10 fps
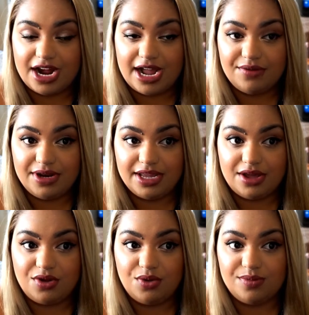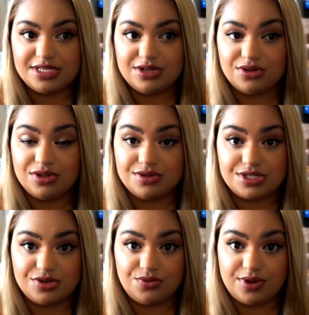I wouldn't get home until
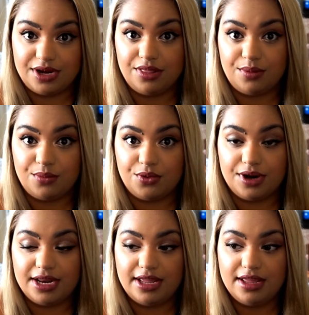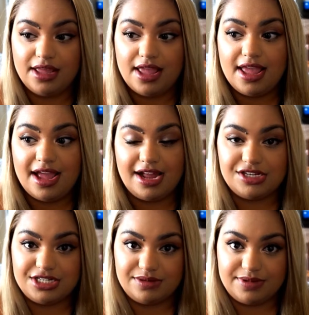close to 1 in the morning,
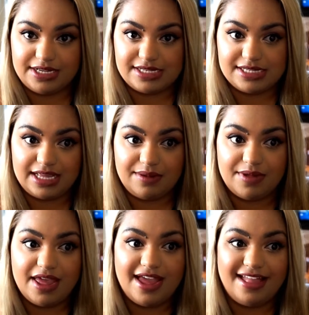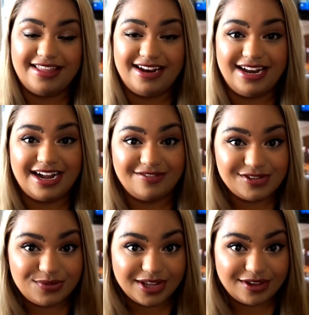and she'd be asleep, and then I'd have
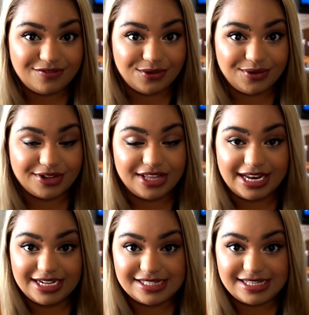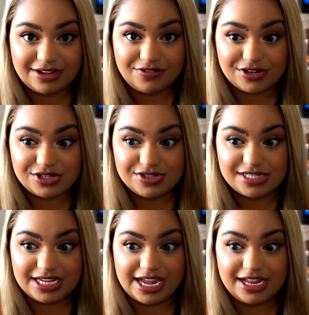to wake up for work the next day for
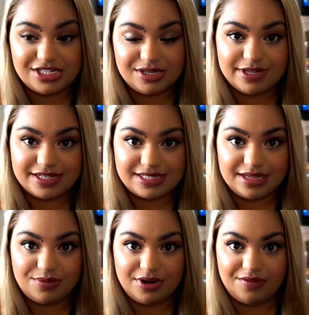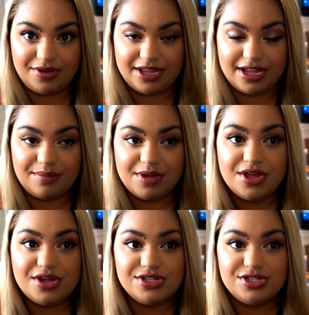Tuesday. She'd be asleep when I wake up,
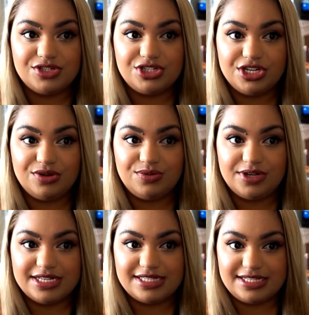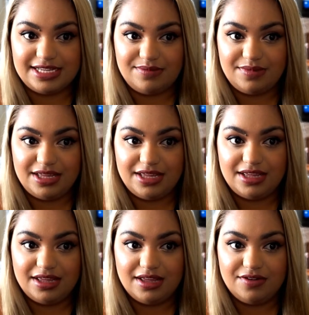so she wouldn't see
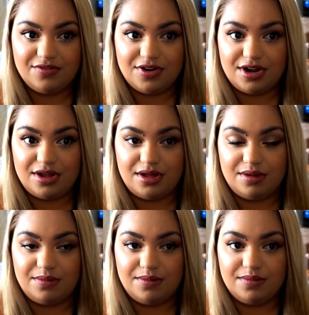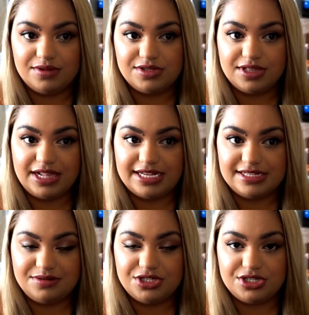me so the last
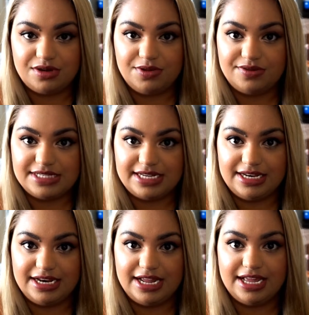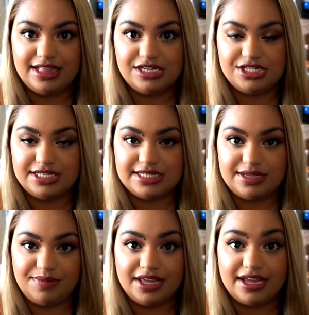time she saw me was Sunday night, and then she'd
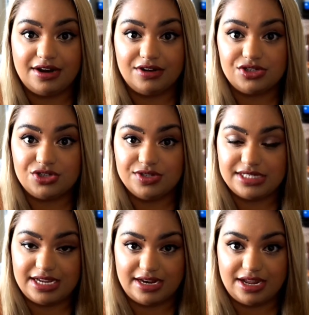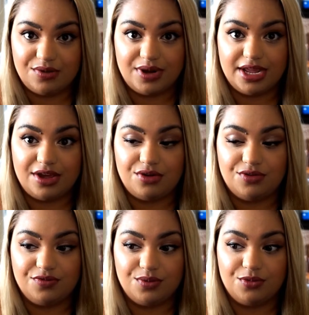see me again on Tuesday night when I get
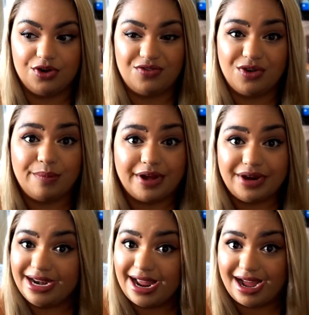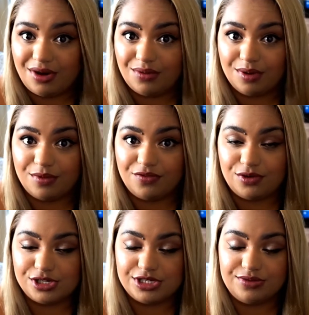home from work for about an hour
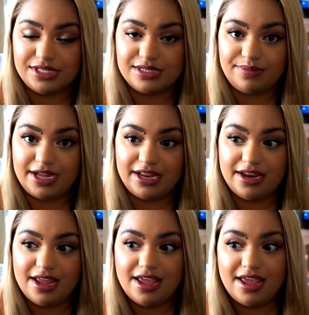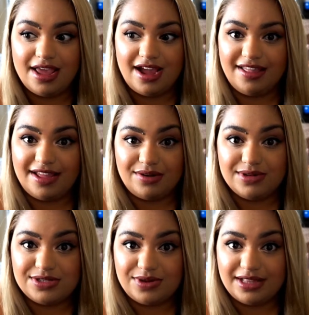before she went to bed. And that
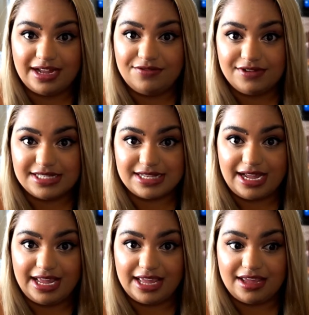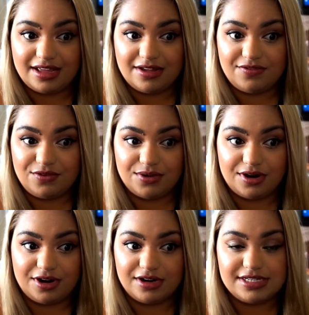was what life was like
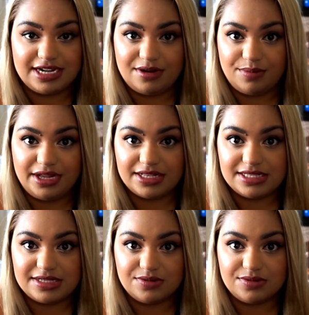for 10 months.